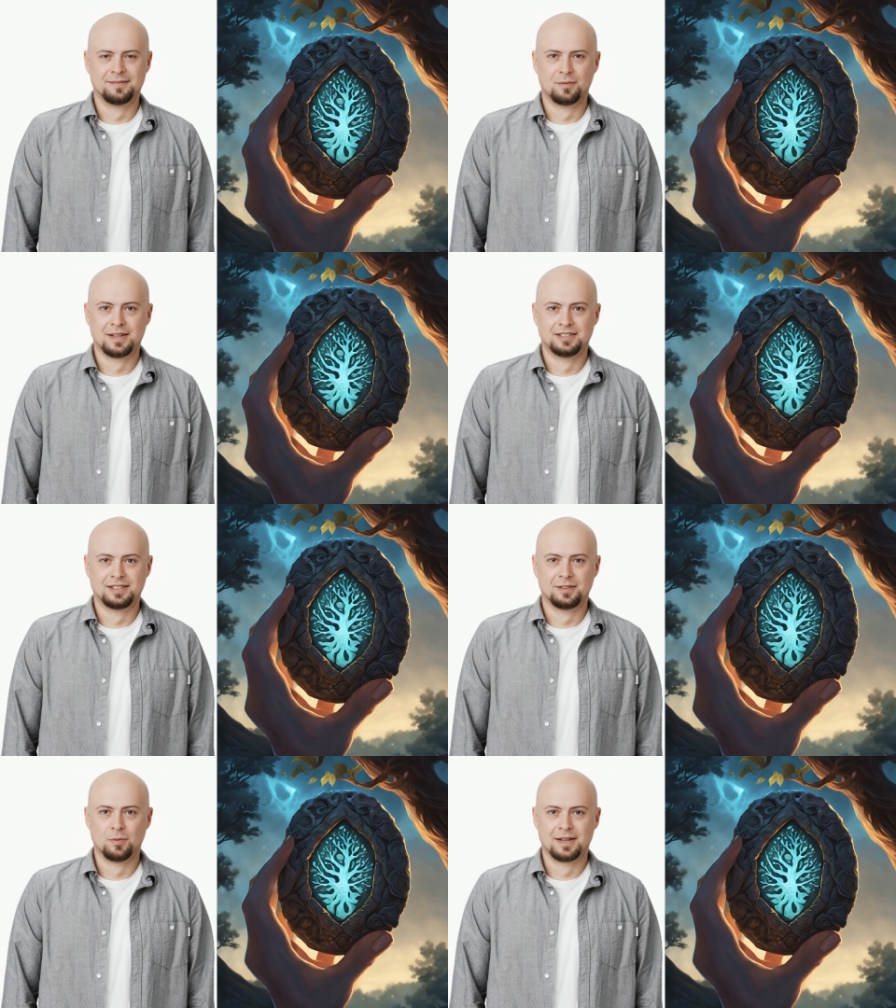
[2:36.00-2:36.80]
When
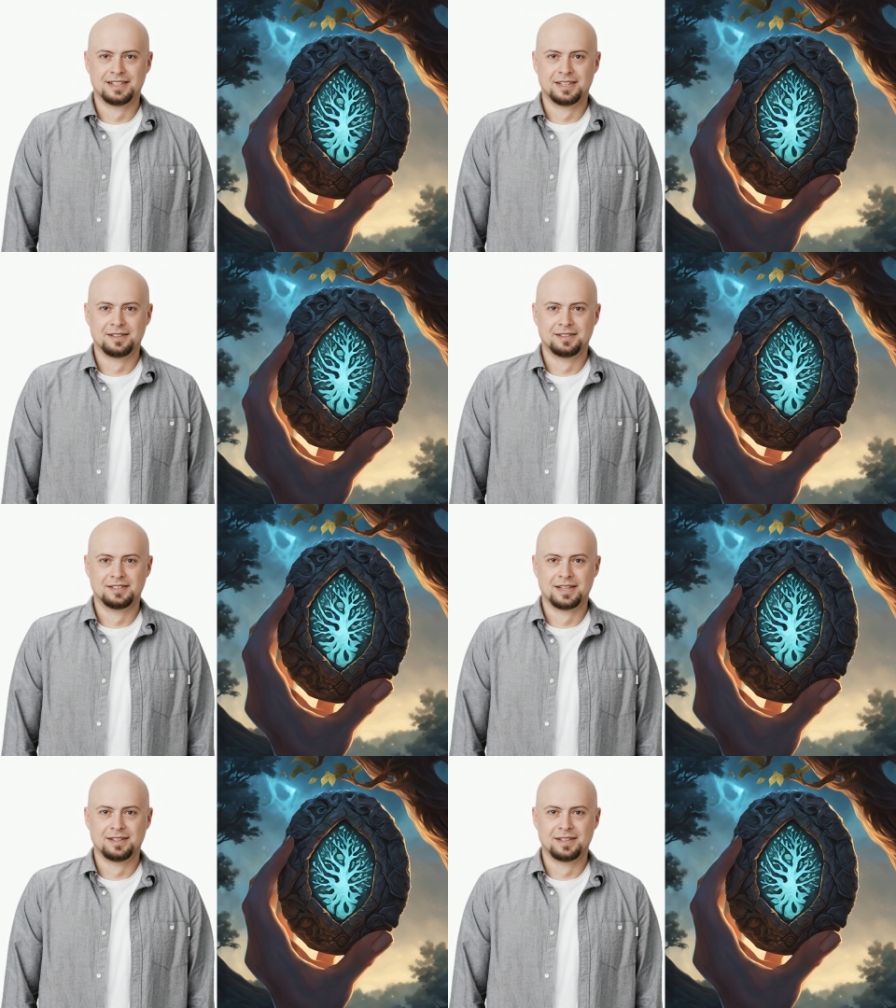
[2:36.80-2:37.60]
she
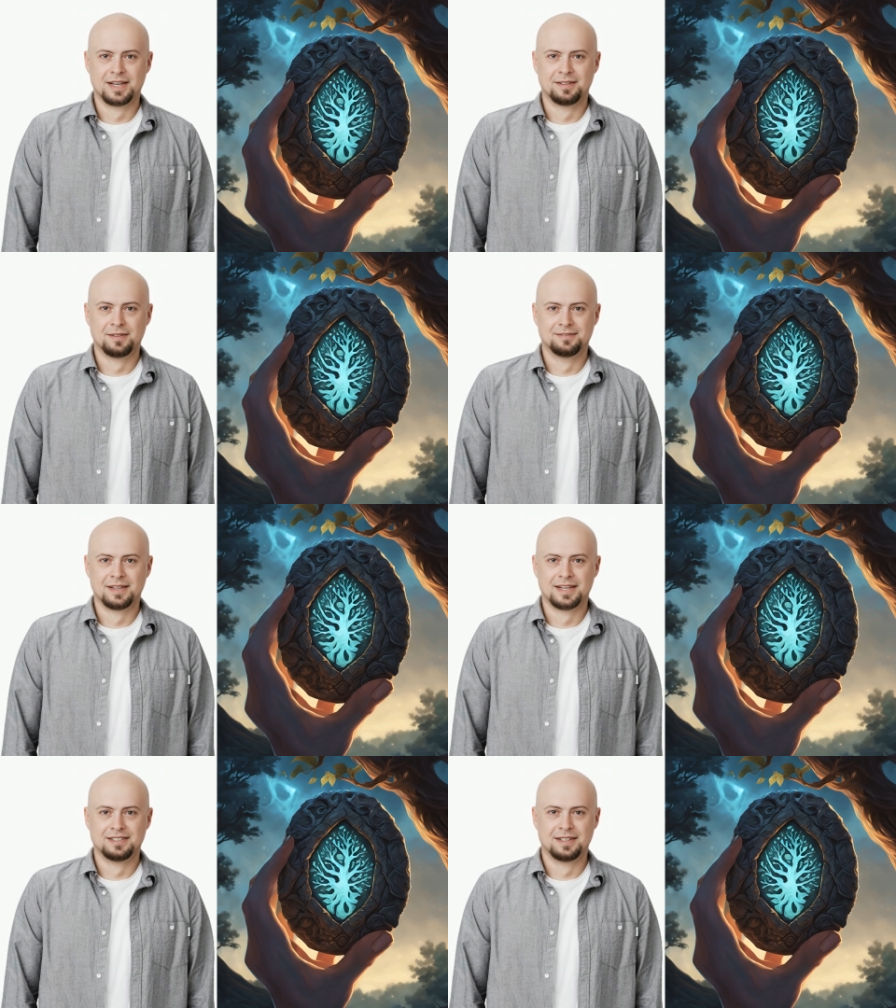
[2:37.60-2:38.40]
awakens, Lyra
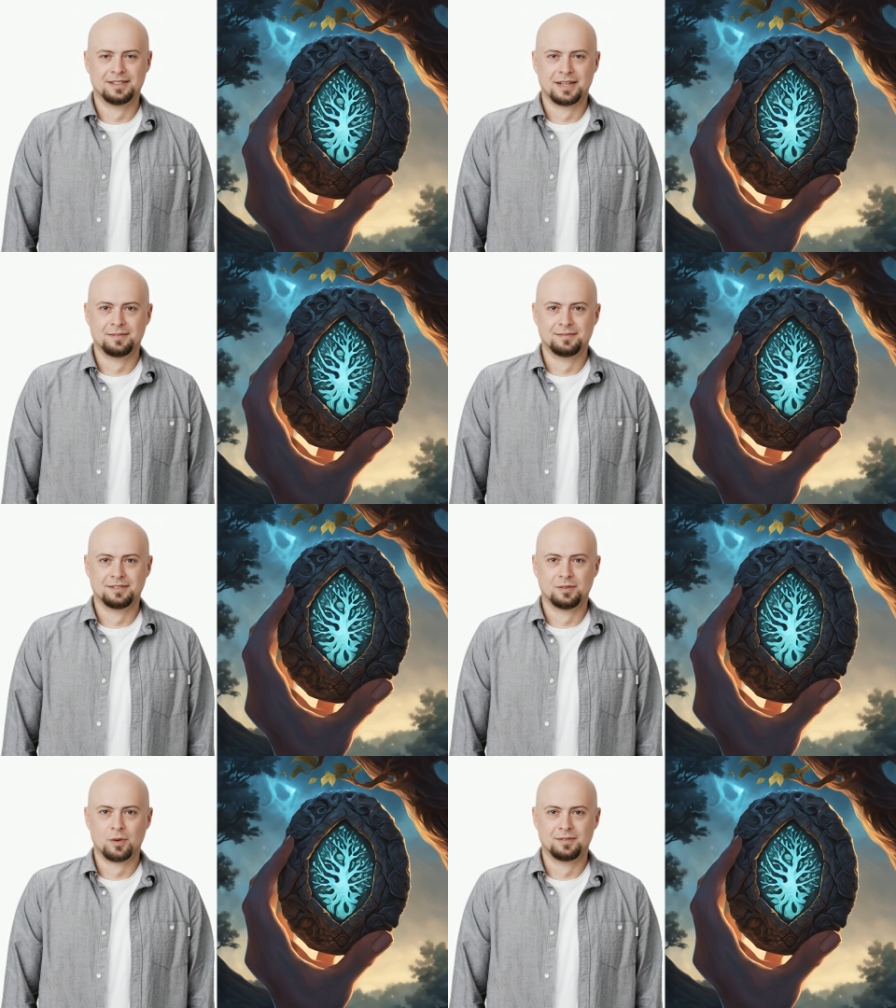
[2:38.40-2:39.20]
finds herself
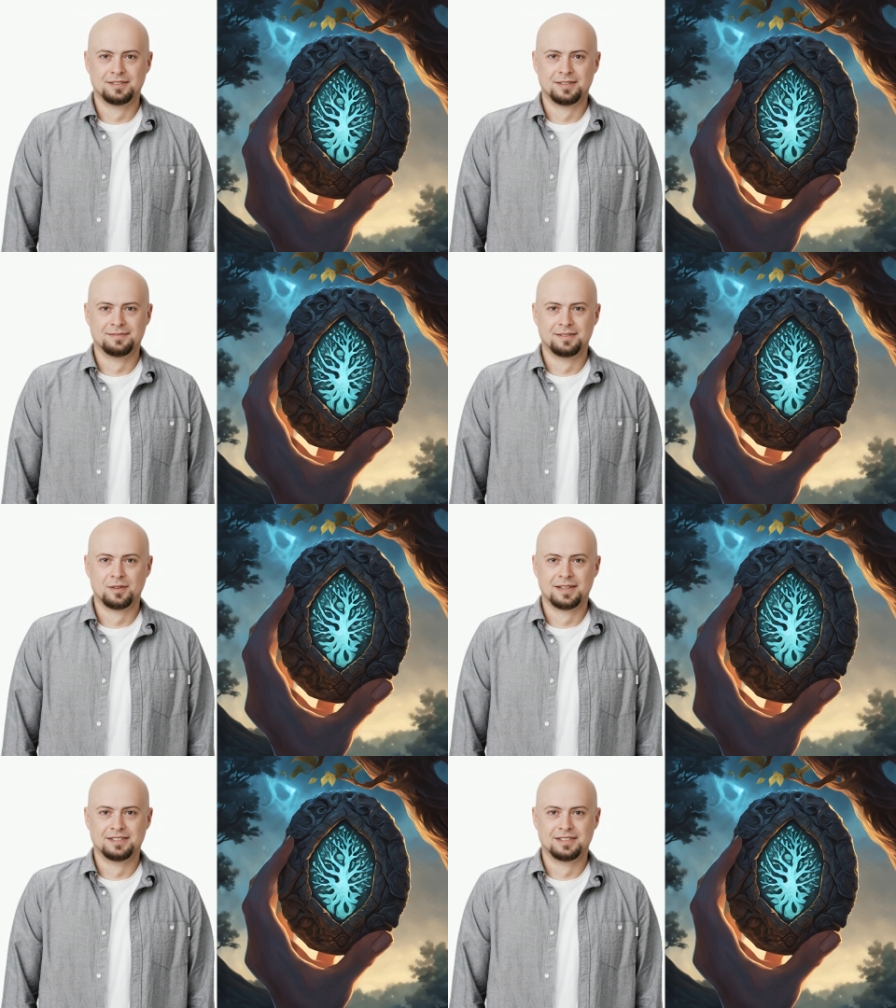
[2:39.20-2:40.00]
drawn to the
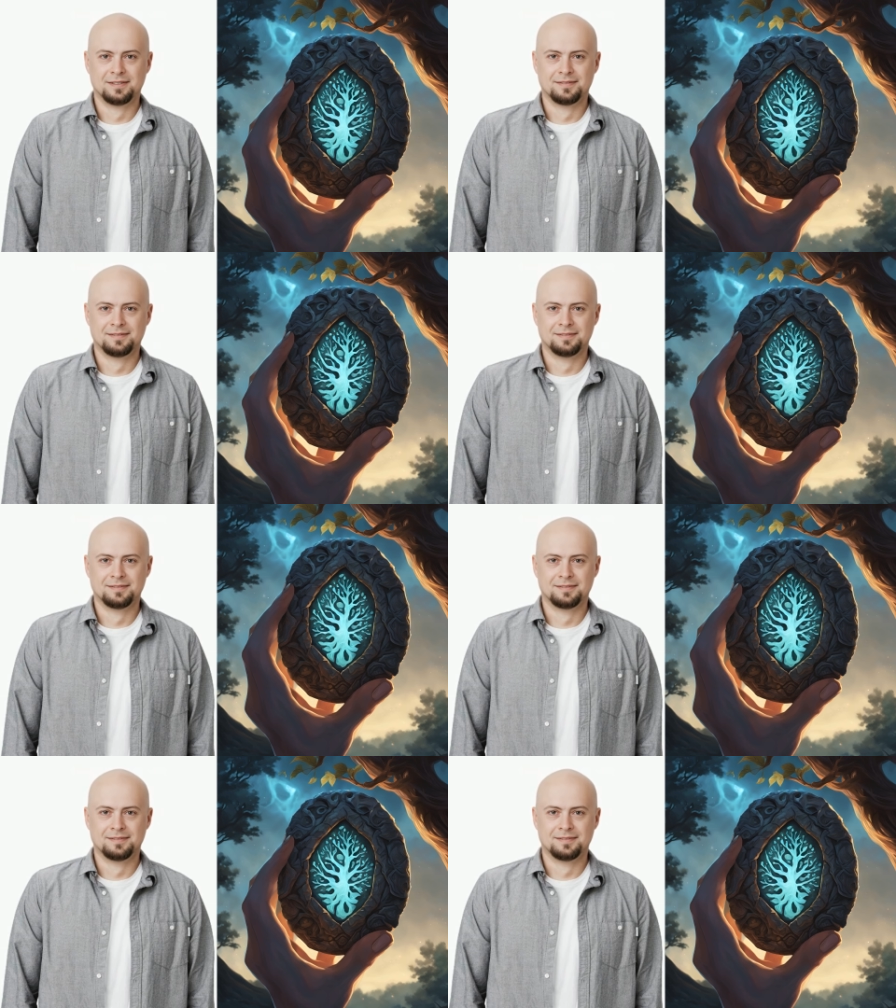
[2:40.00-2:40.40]
forest,